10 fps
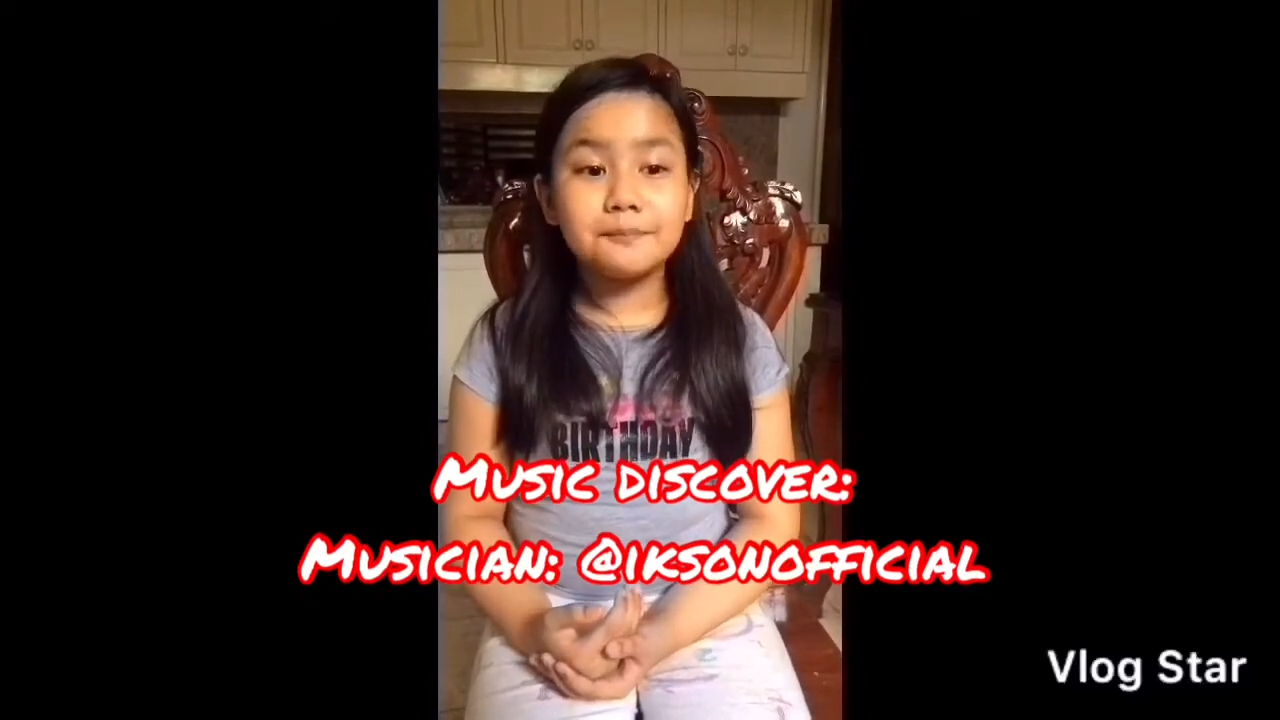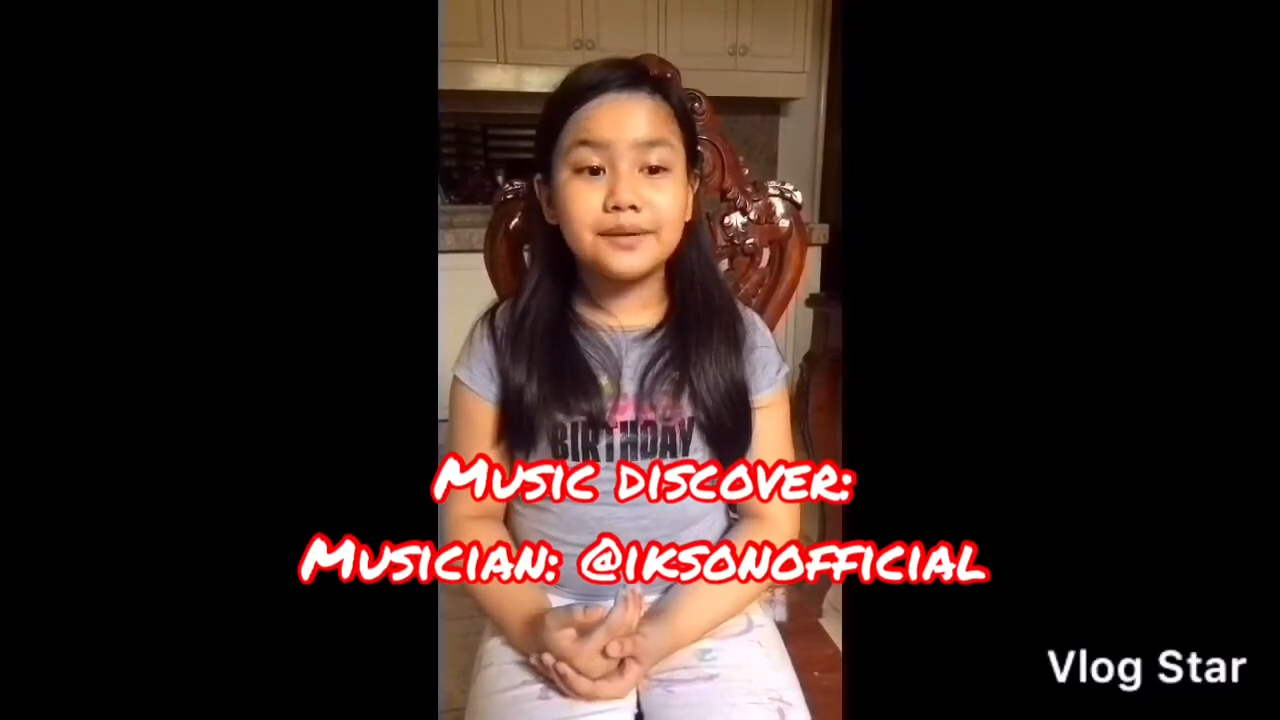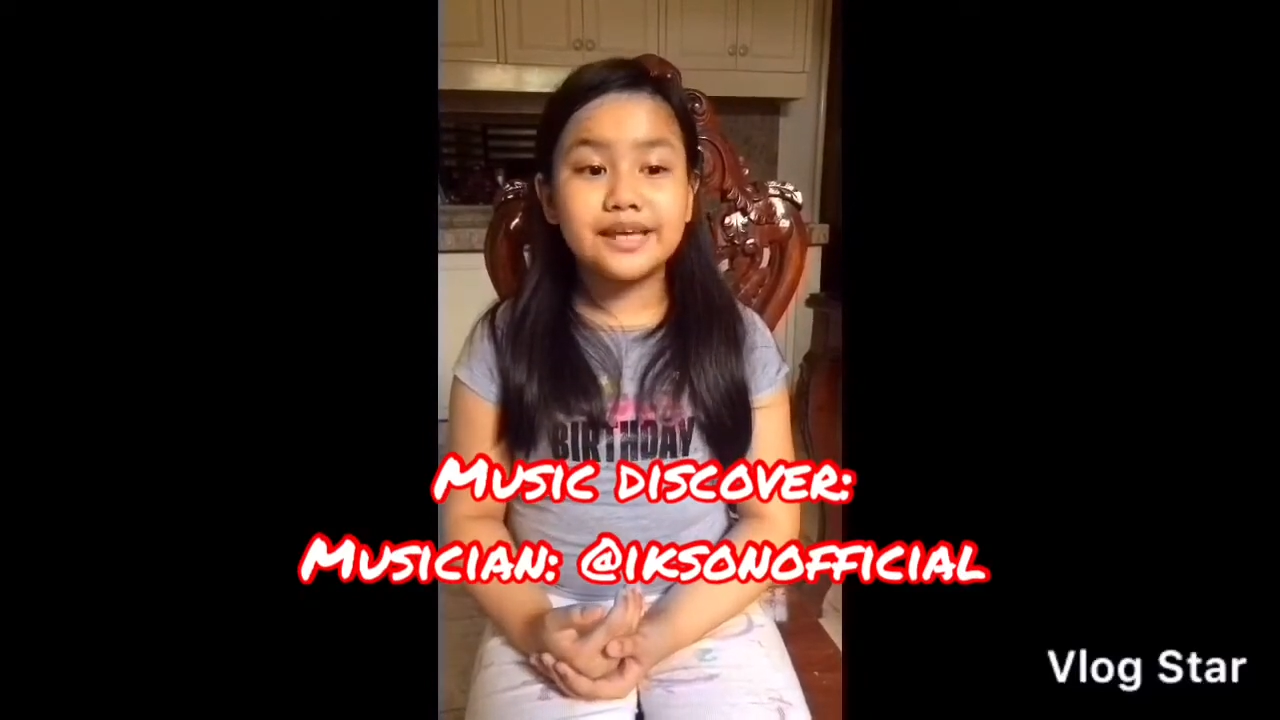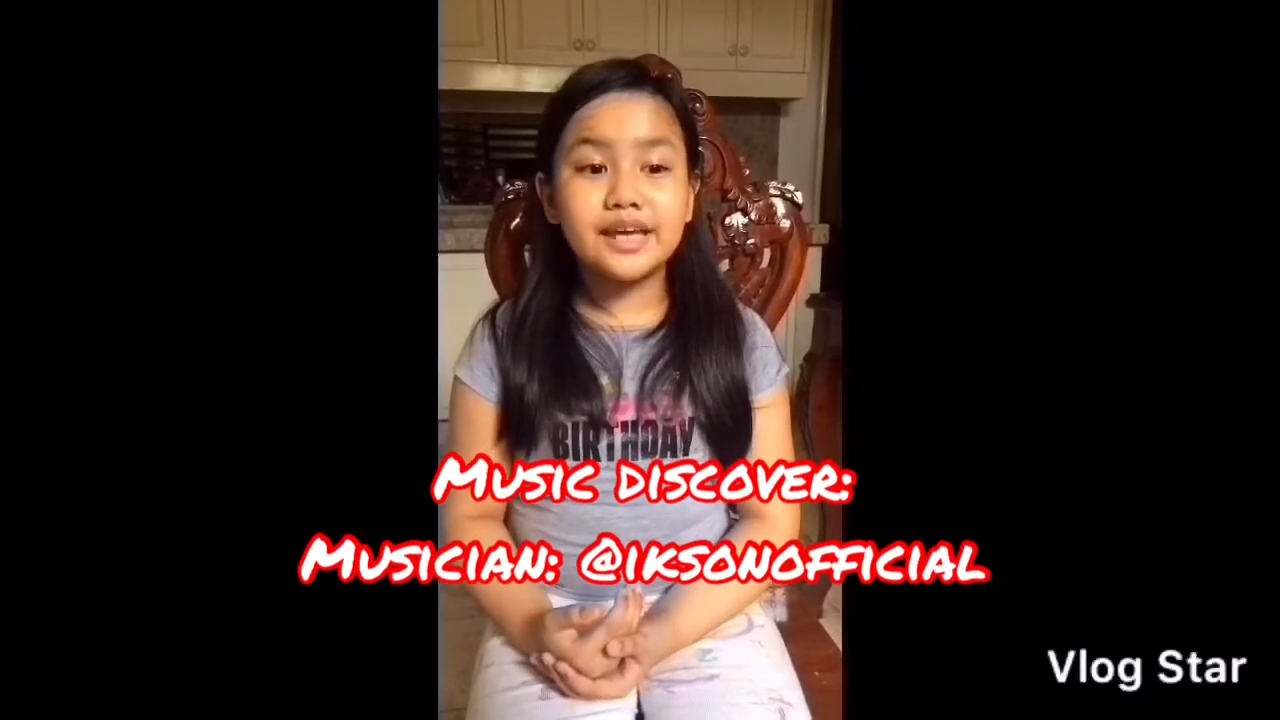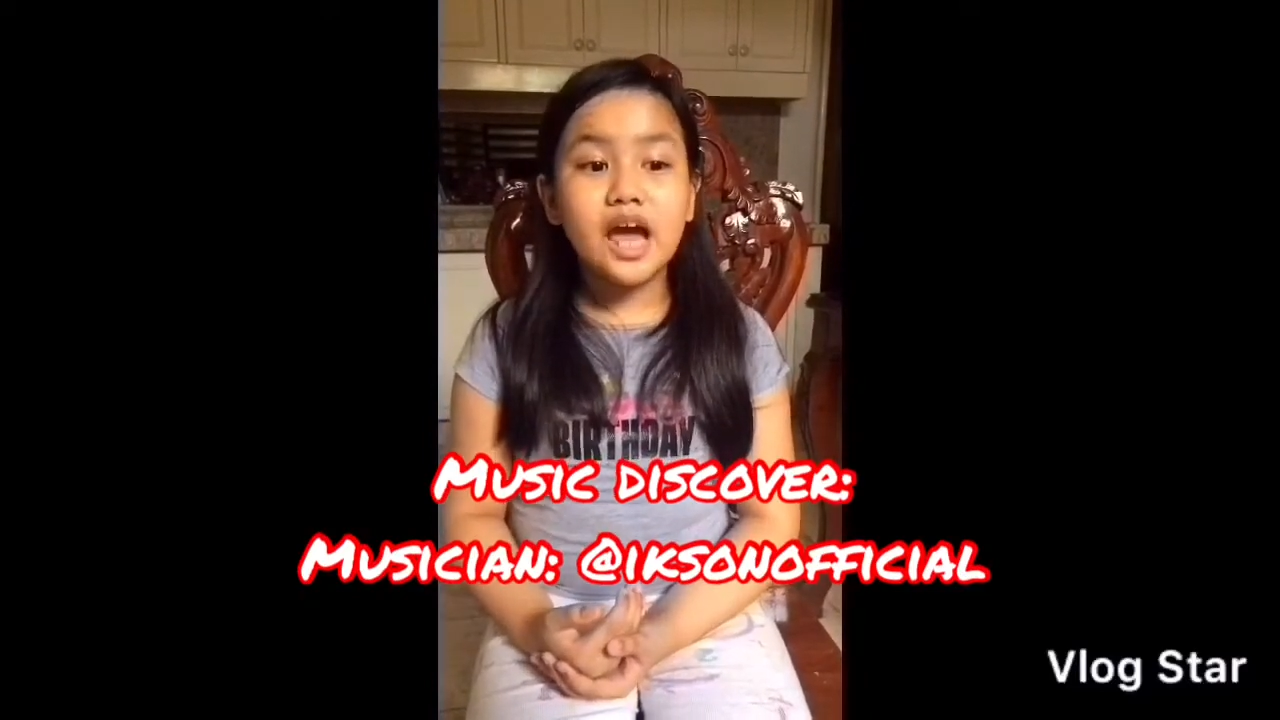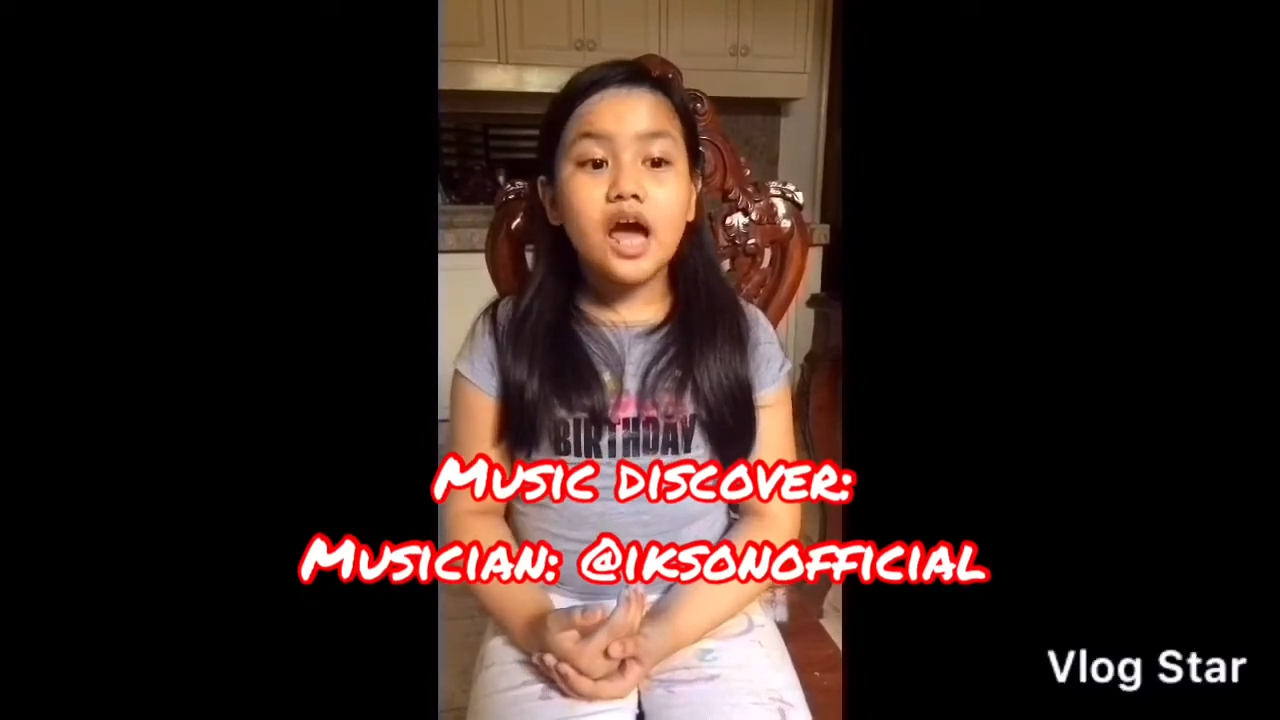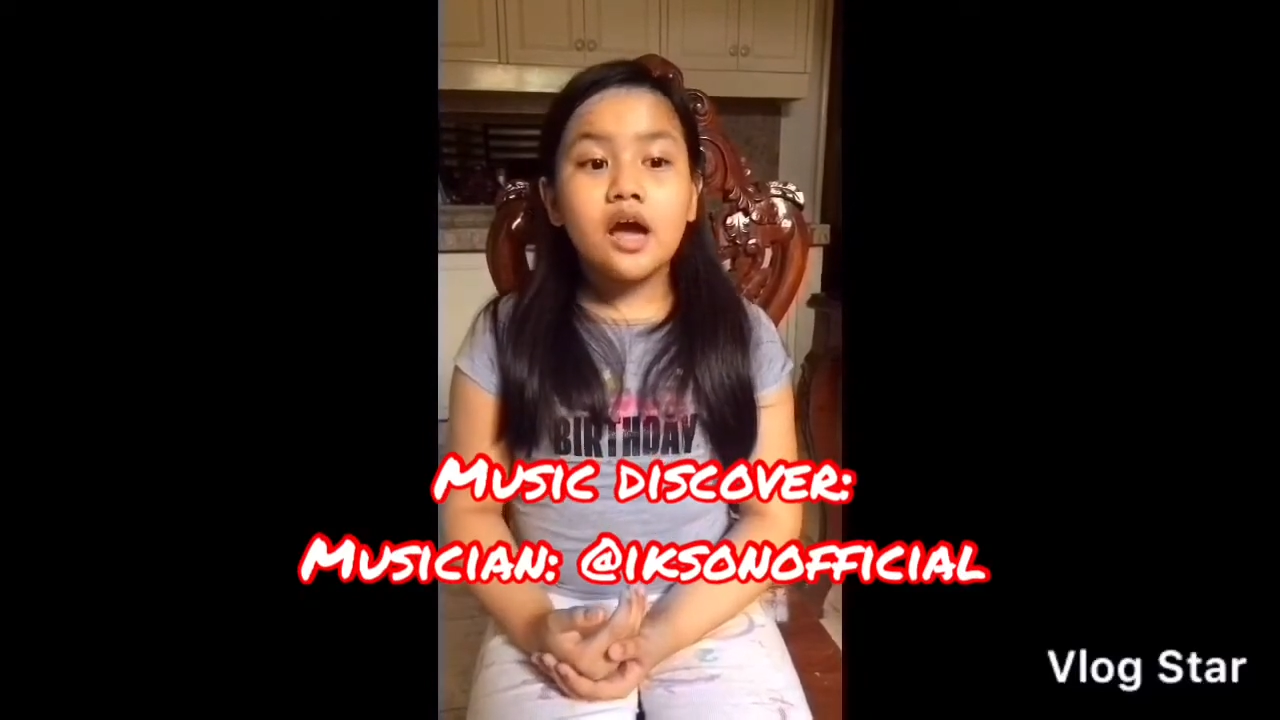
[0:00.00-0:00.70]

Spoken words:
be